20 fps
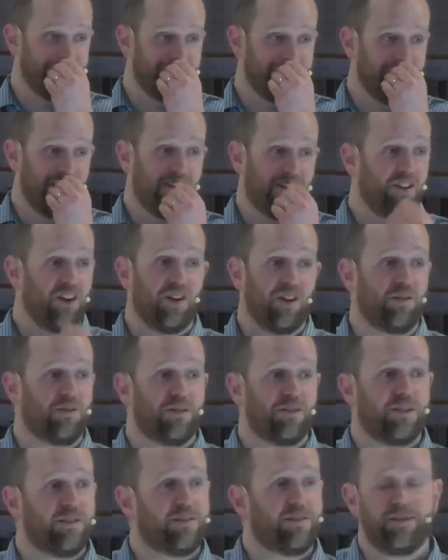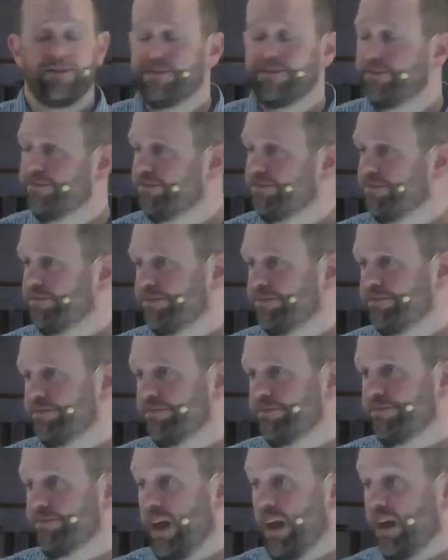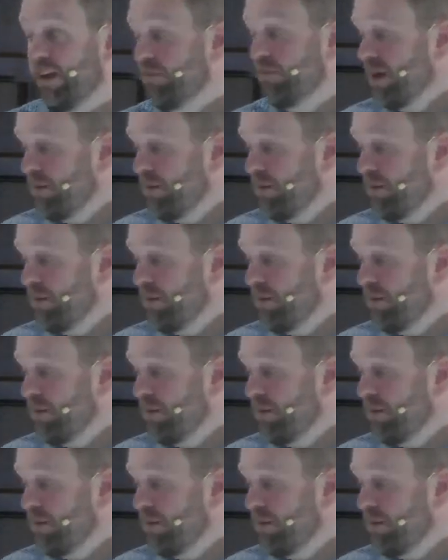I don't. And it may